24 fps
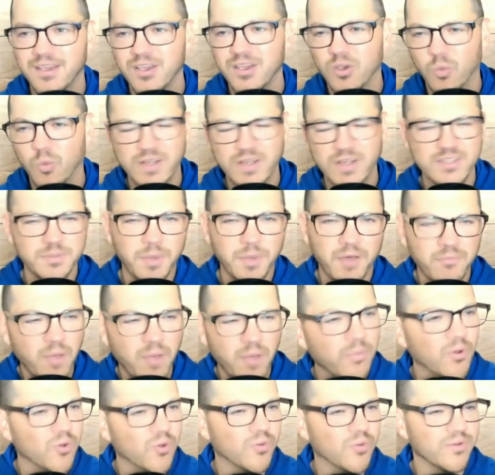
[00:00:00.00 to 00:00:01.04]
wins above
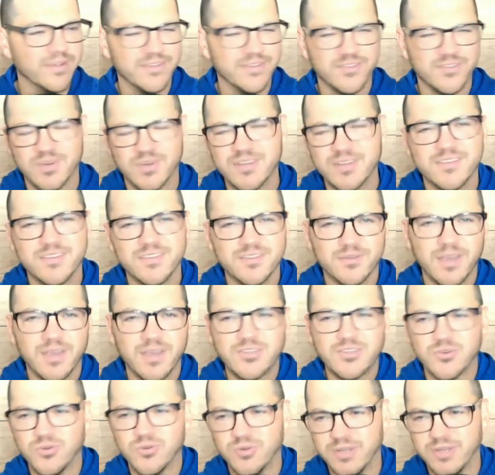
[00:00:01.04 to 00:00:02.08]
bubble and strength of
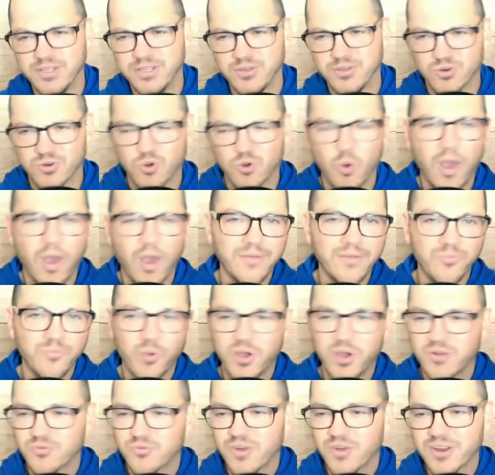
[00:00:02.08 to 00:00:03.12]
schedule and your quad
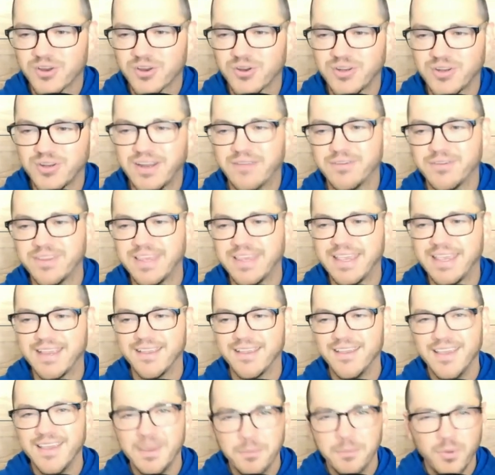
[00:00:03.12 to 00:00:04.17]
1 record and everything.
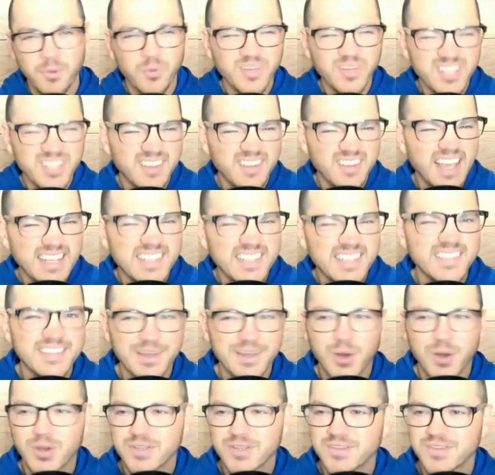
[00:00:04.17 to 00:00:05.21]
But wouldn't you like to see
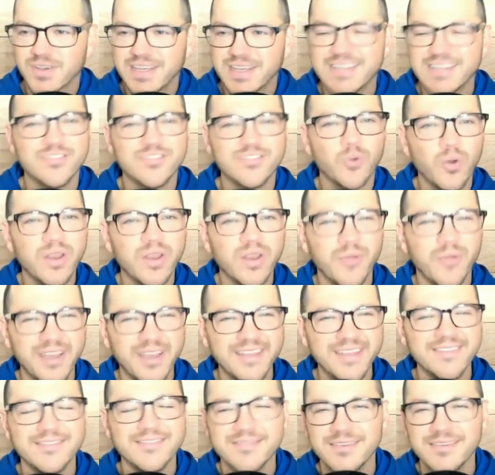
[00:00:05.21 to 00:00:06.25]
Arkansas get to 20
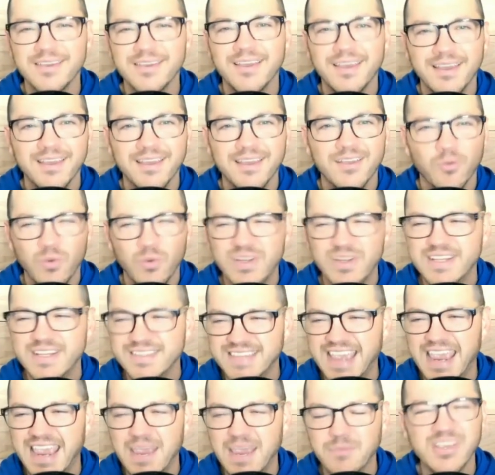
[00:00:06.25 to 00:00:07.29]
wins? Win this
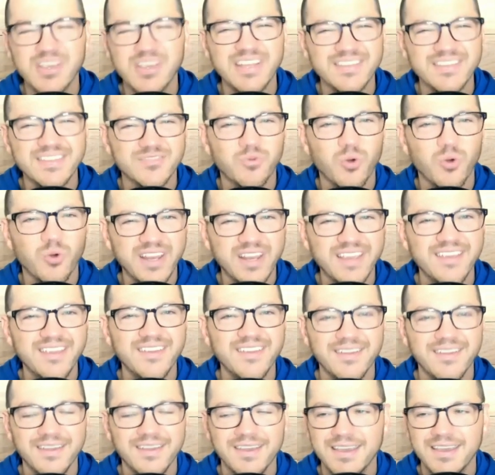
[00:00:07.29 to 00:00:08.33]
game, you get to 20.
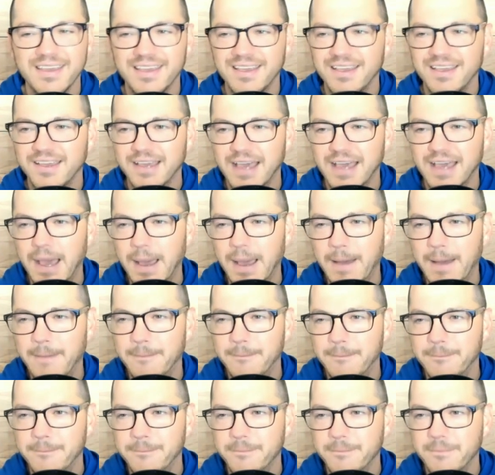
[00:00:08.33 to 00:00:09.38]
I
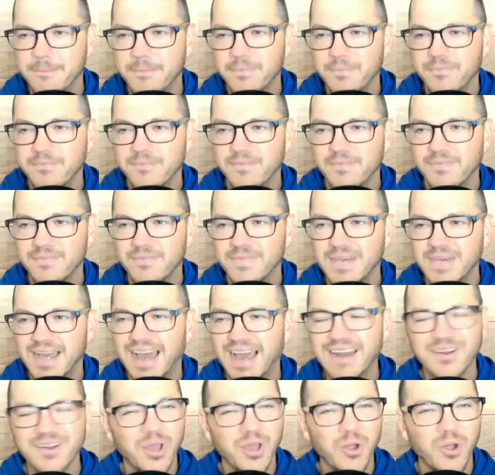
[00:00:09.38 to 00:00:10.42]

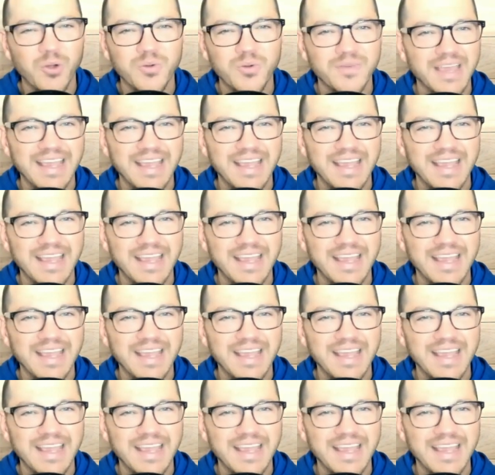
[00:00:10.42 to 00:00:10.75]
don't know.